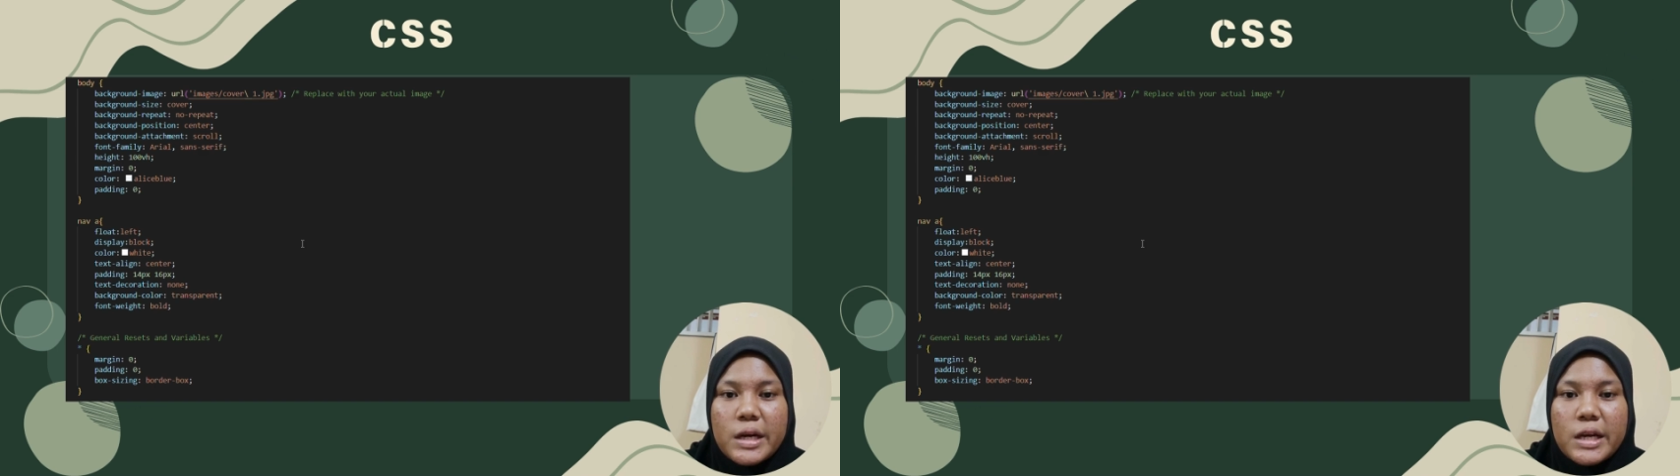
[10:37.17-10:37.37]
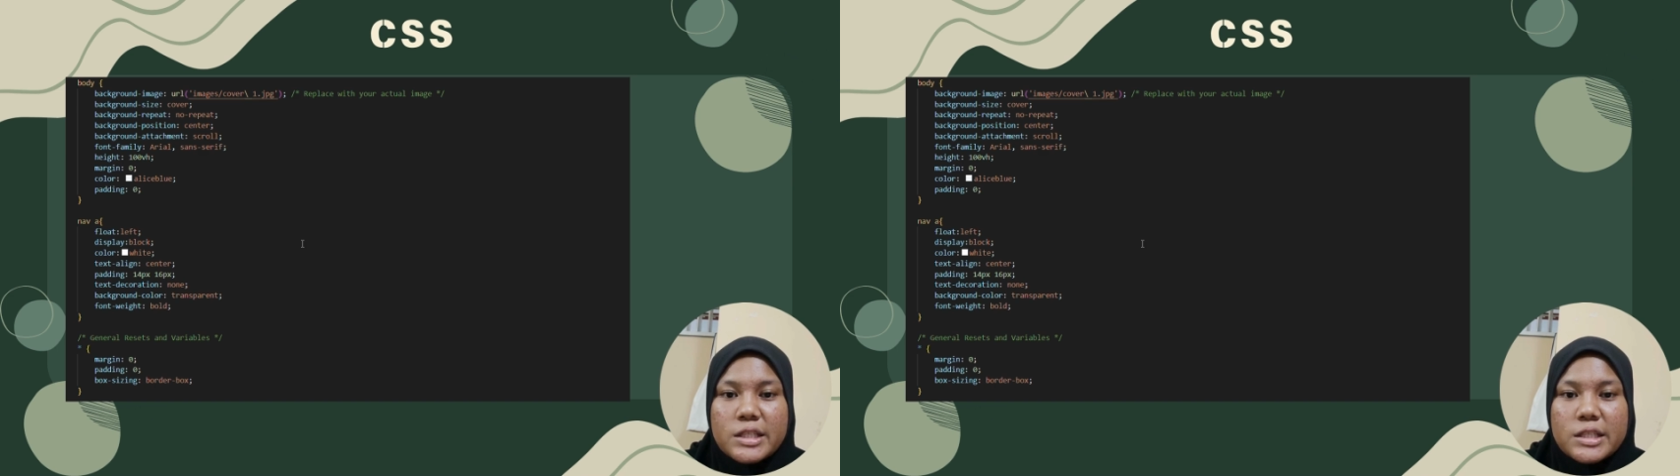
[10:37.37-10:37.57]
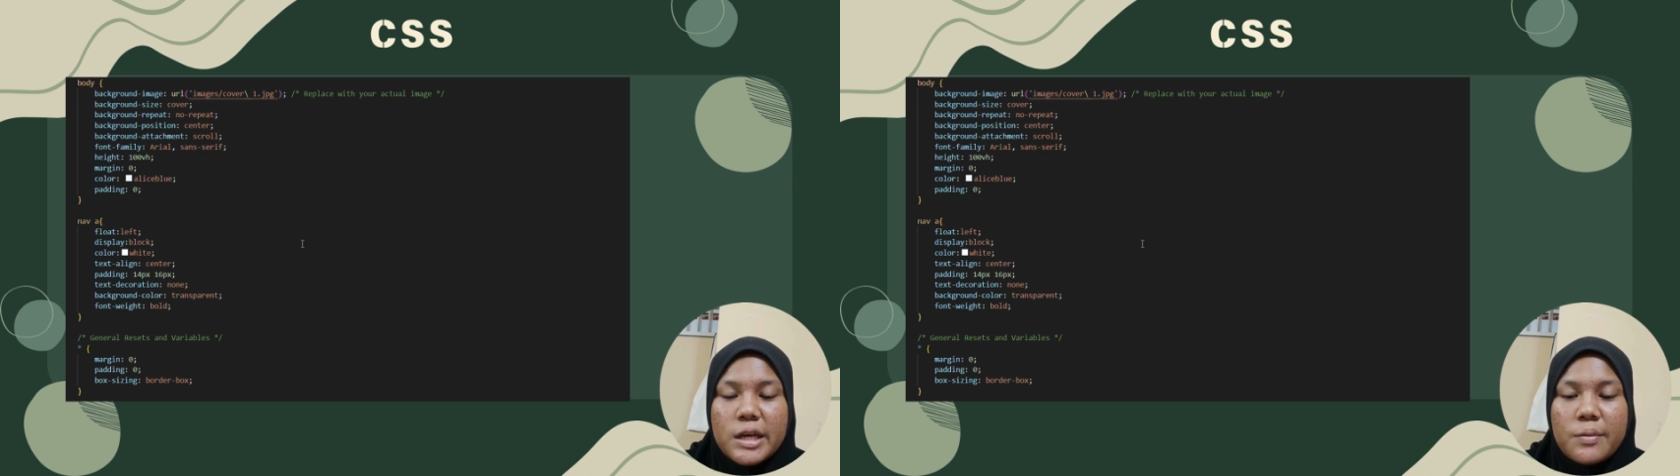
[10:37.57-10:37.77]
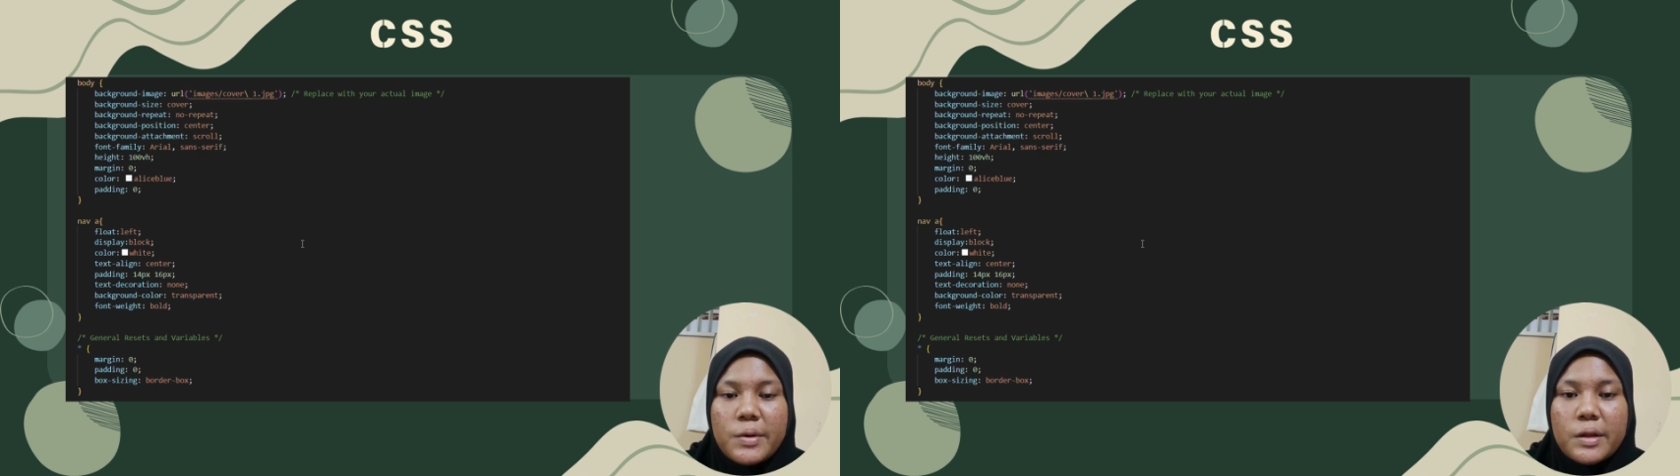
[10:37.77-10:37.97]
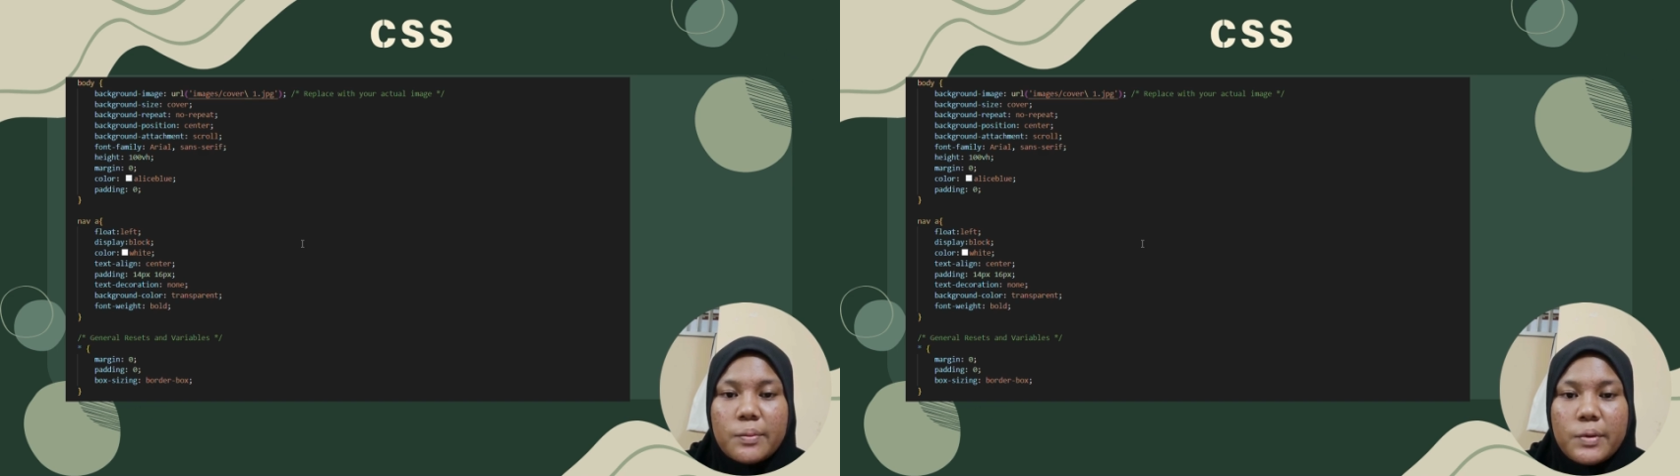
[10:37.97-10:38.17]

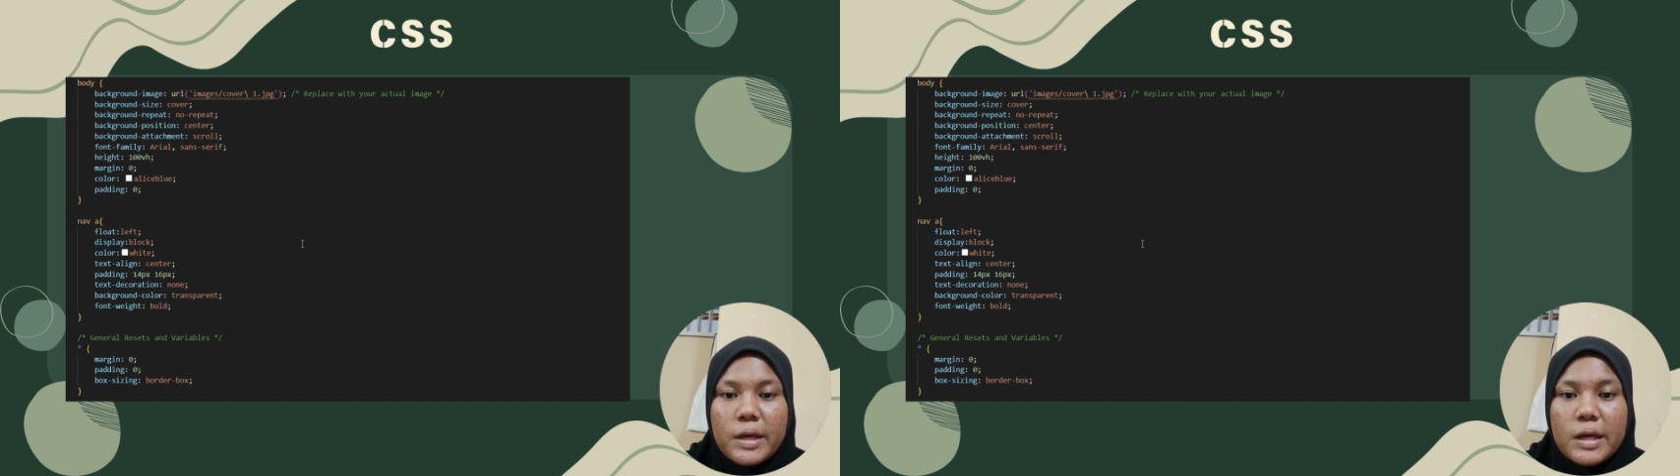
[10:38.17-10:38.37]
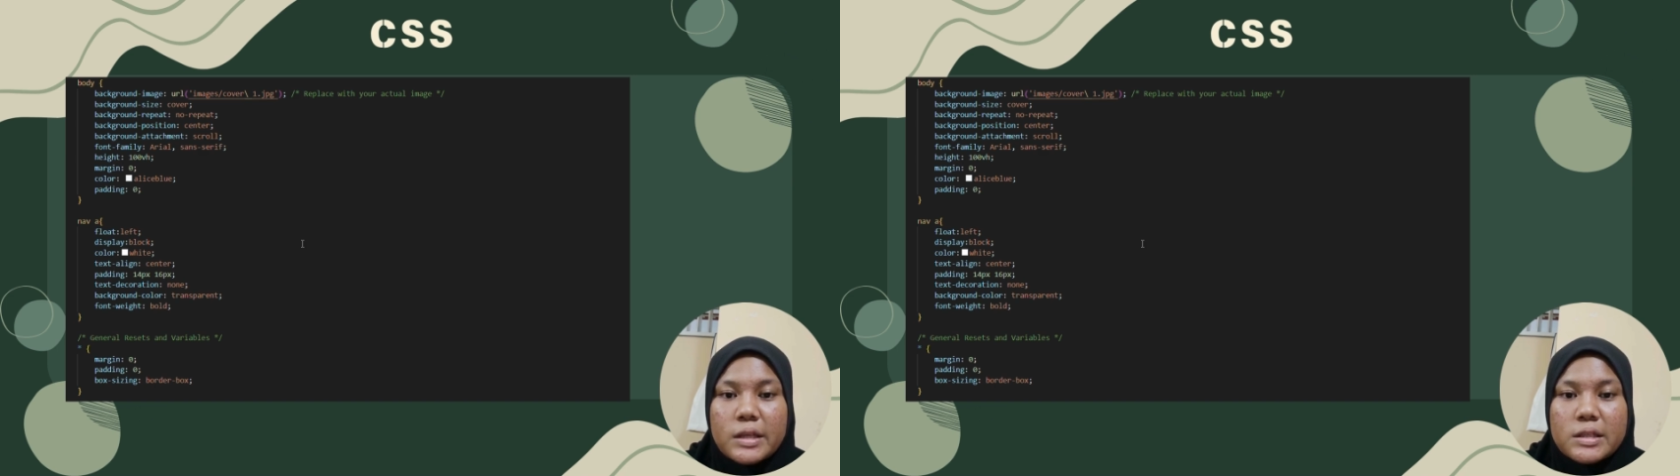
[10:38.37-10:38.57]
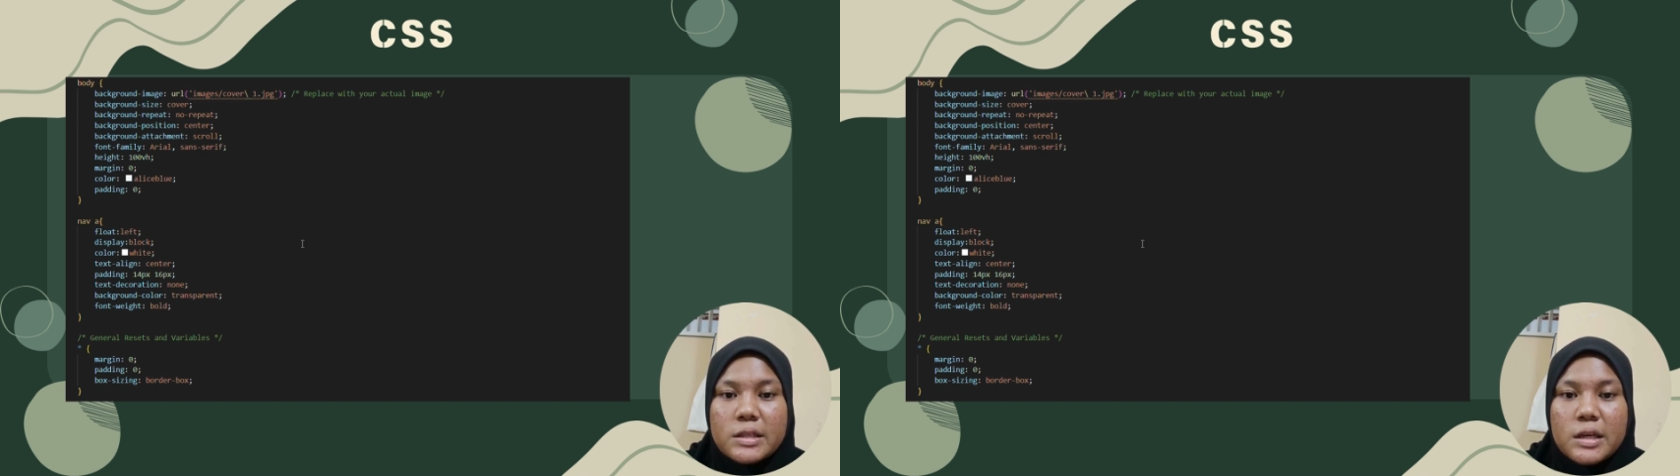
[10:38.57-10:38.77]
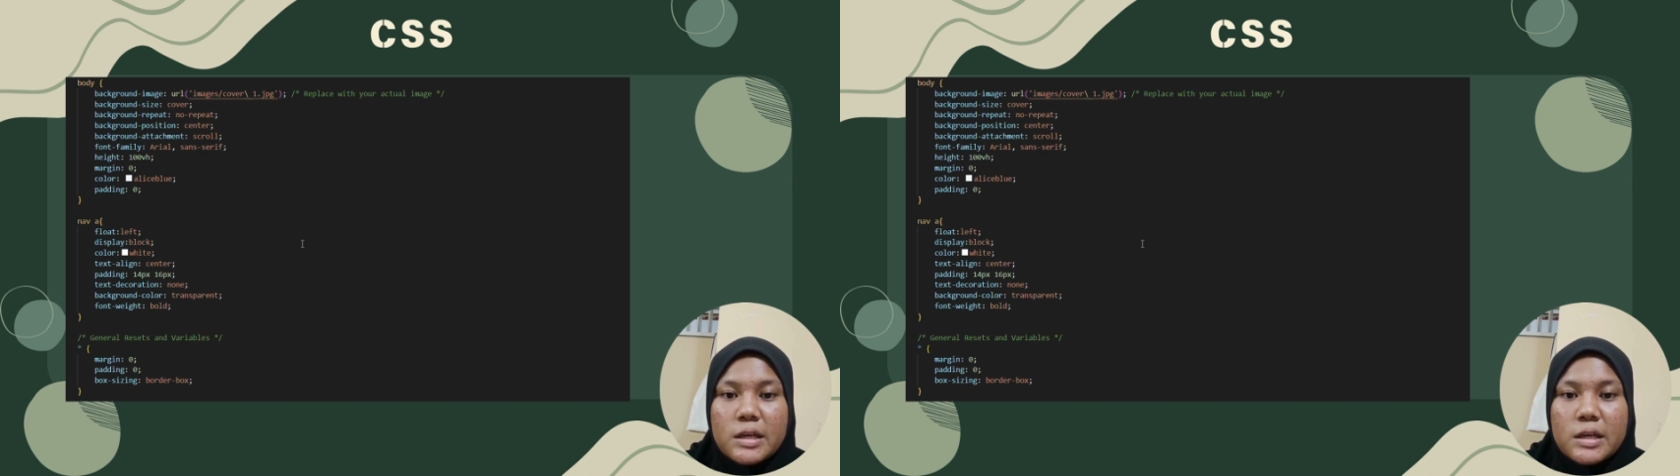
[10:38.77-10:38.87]
HTML page.